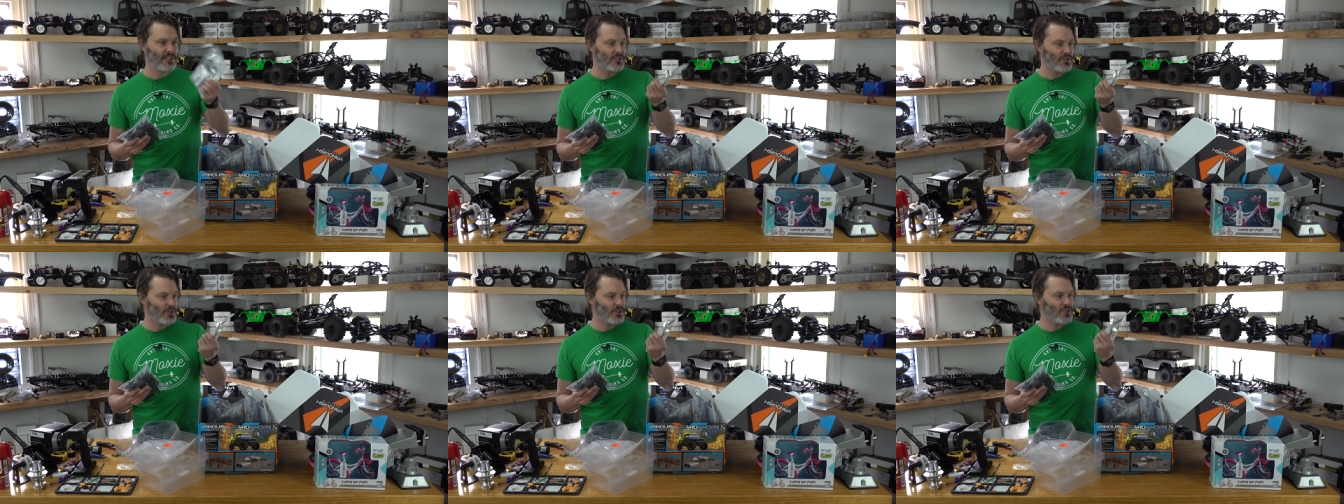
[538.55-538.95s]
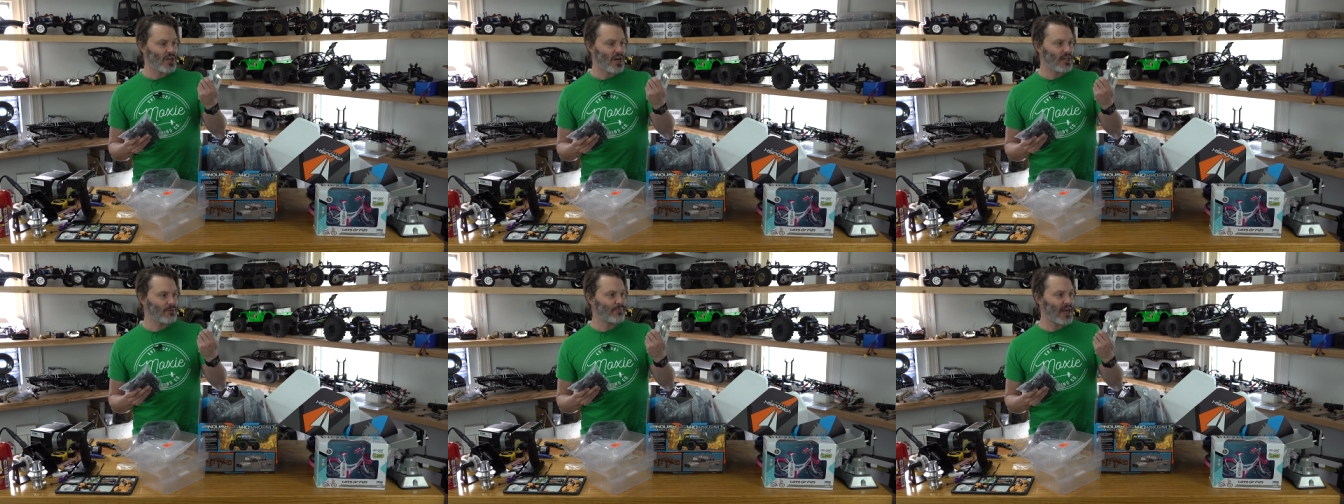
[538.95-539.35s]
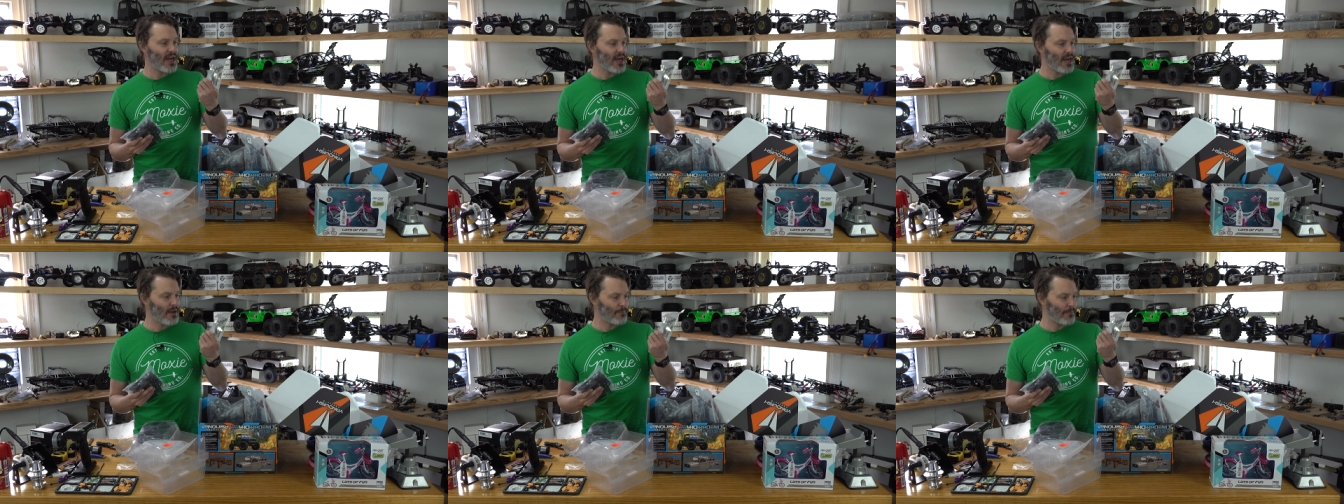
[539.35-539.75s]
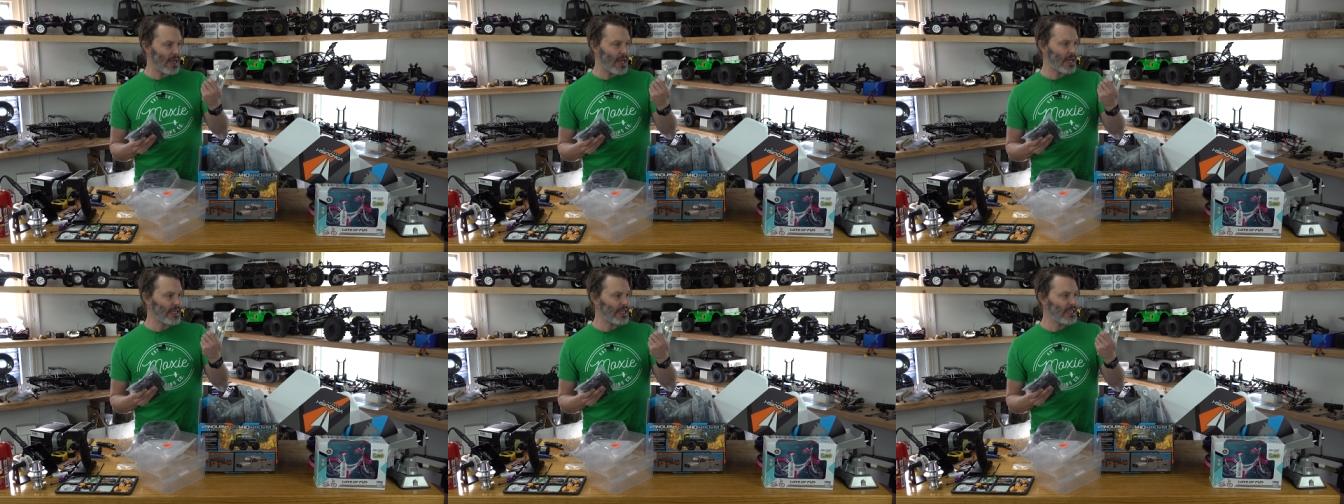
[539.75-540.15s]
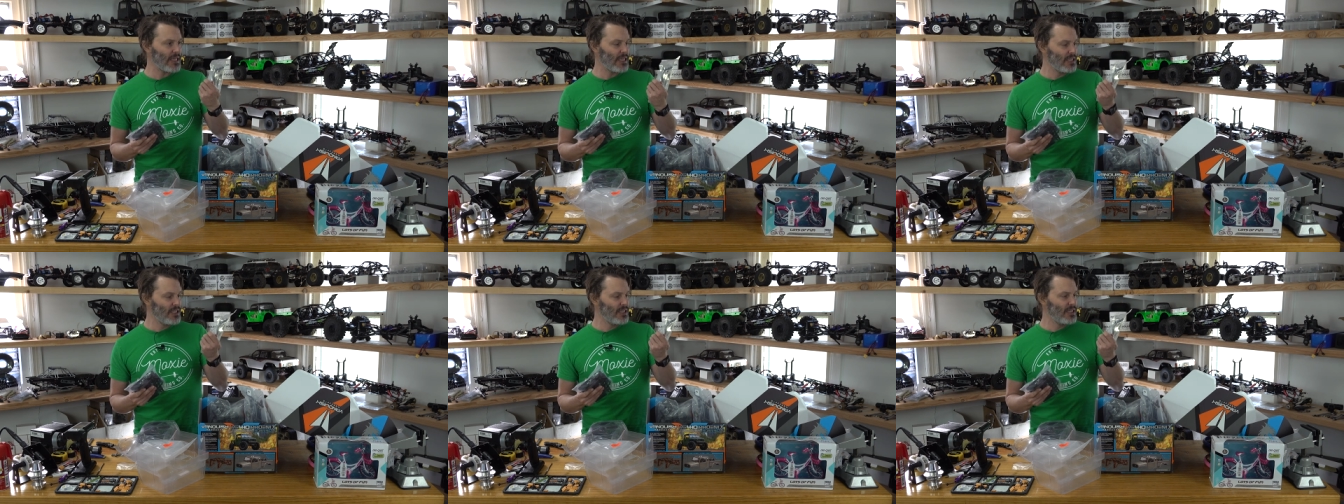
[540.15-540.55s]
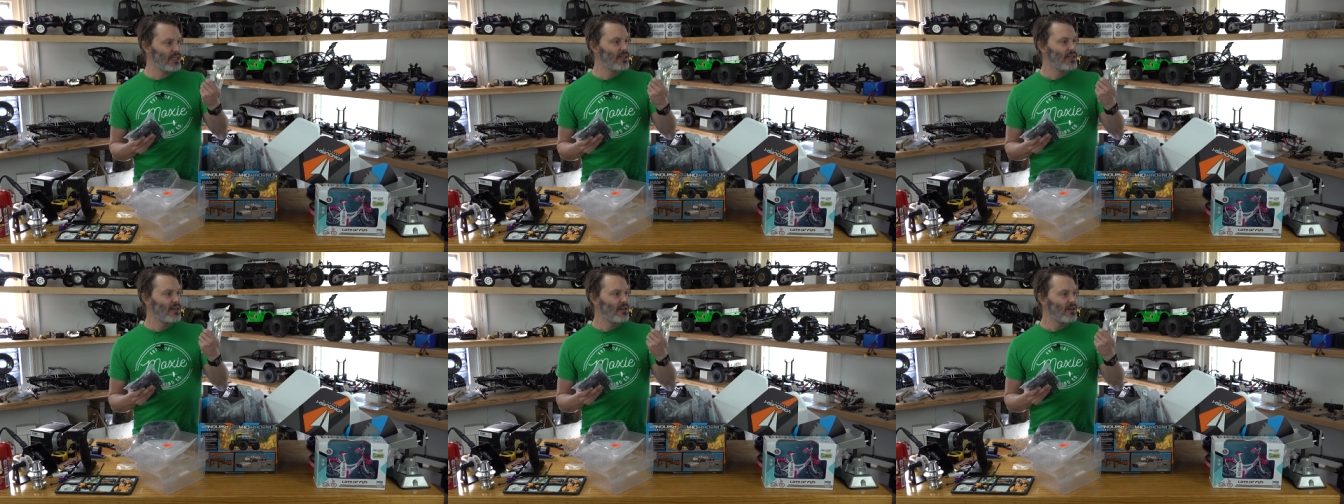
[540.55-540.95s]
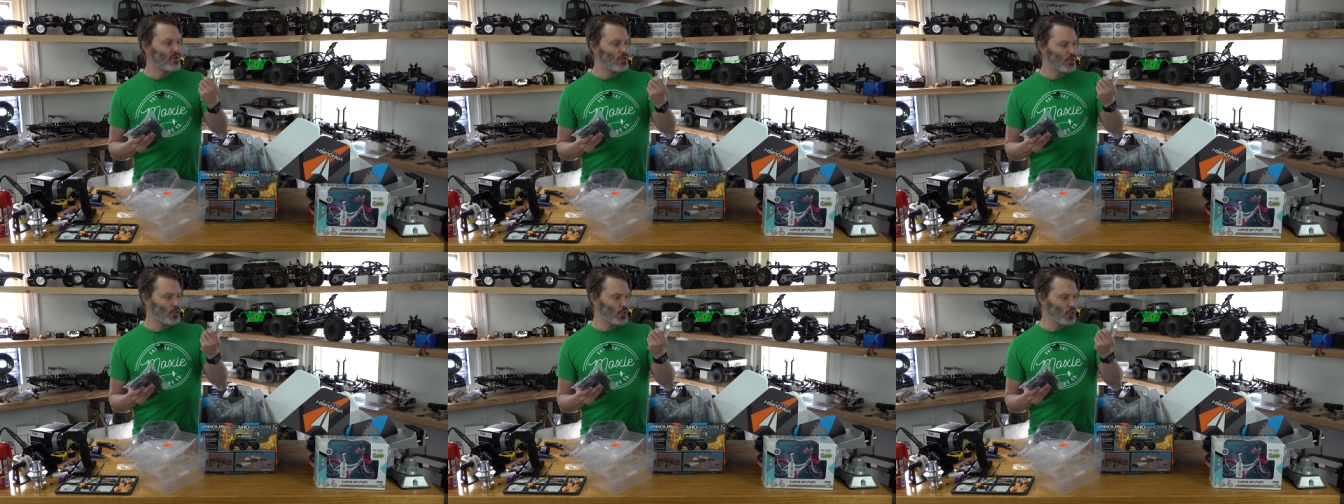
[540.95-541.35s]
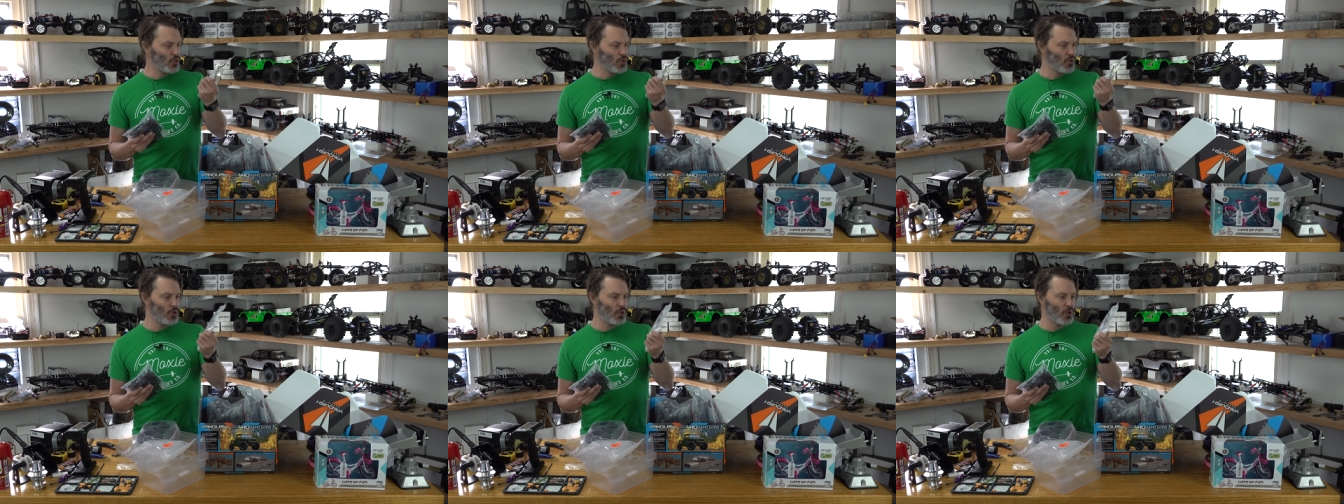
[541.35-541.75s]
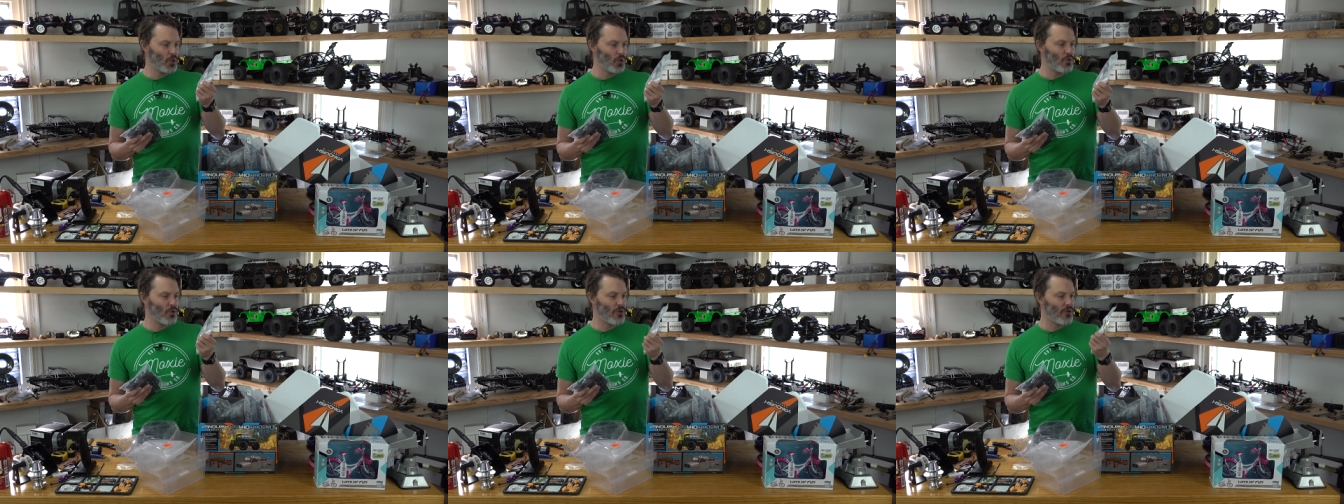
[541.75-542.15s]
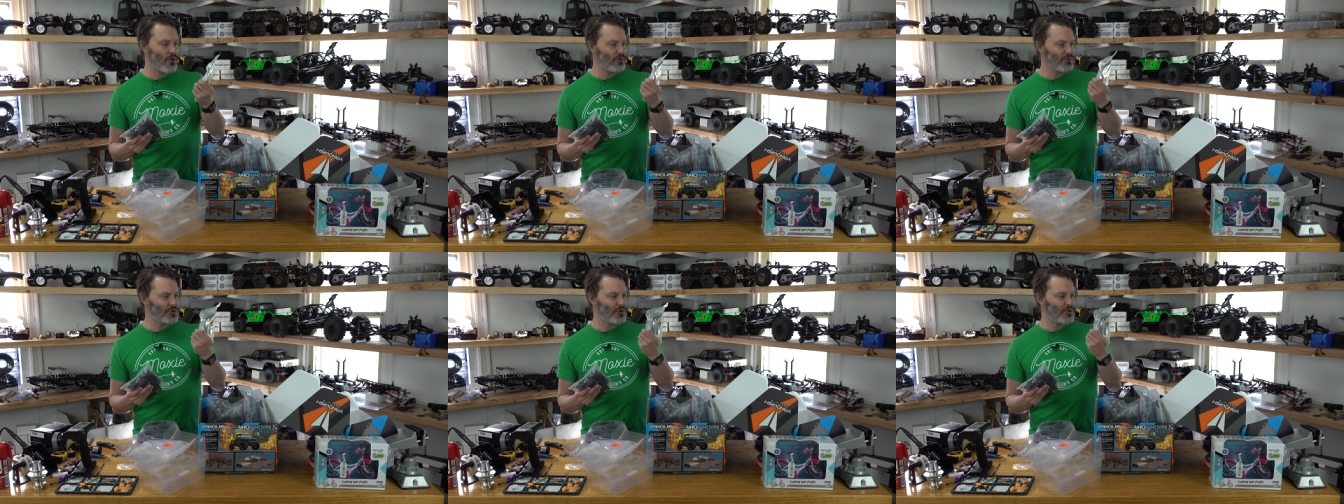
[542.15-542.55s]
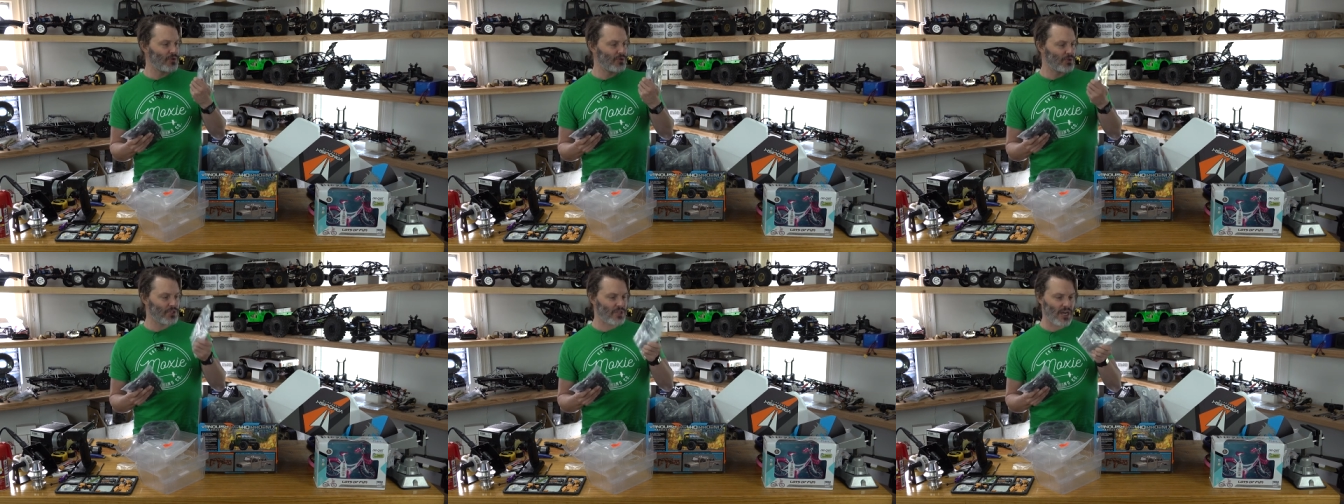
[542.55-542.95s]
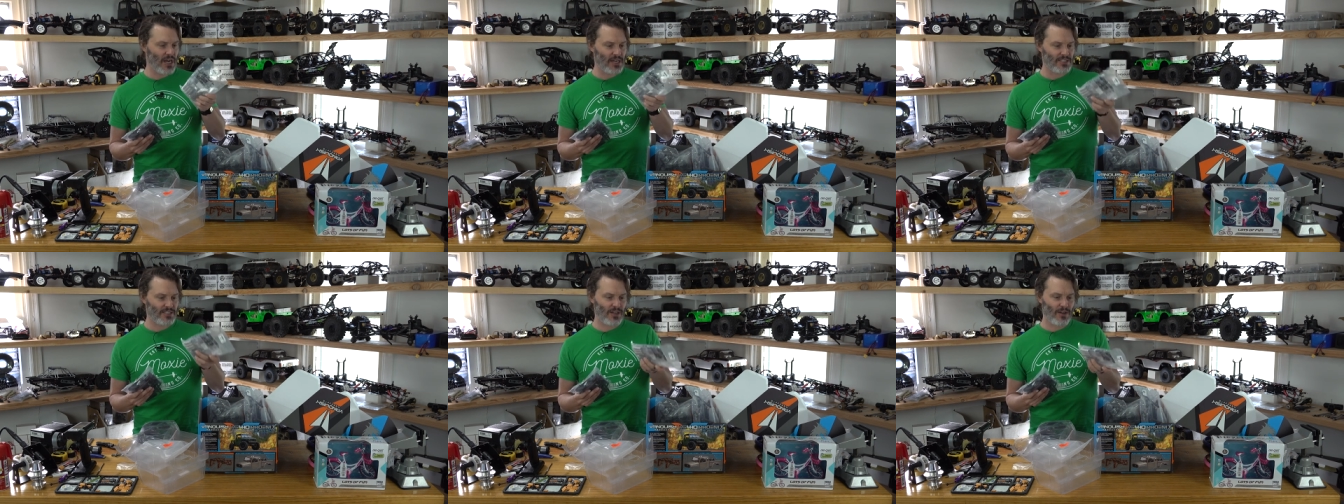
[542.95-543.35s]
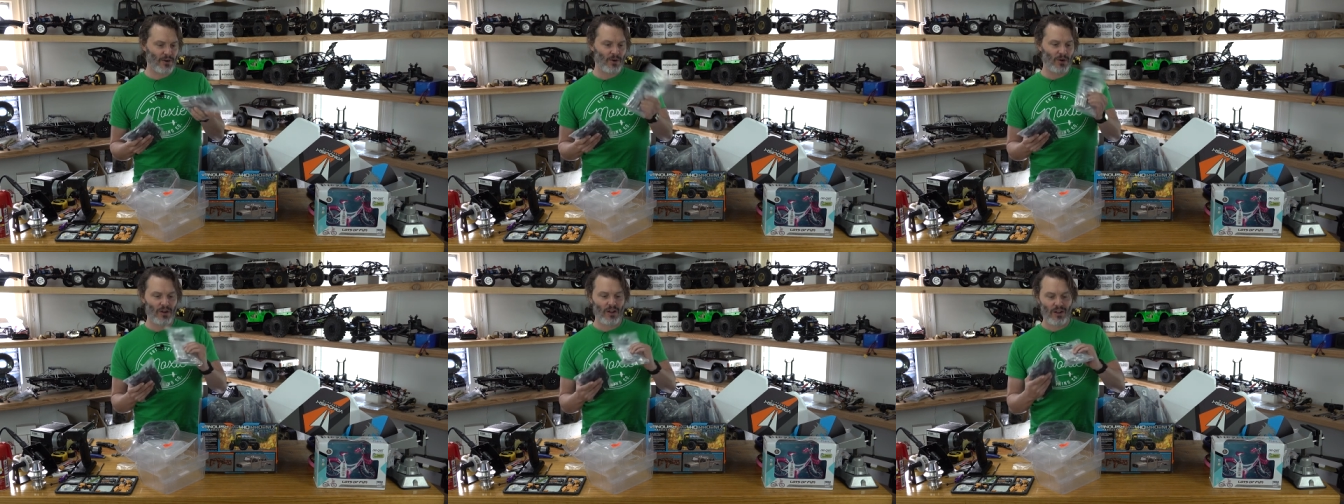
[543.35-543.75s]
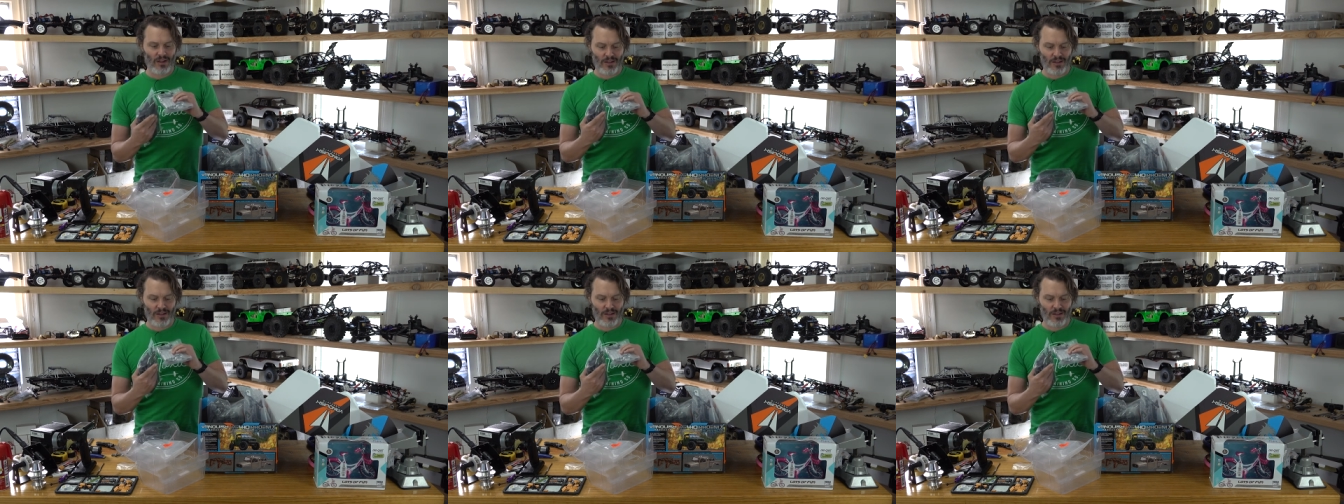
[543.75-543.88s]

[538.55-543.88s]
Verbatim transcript: Here's our shock bag, bag E. Ooh, those are new shocks though.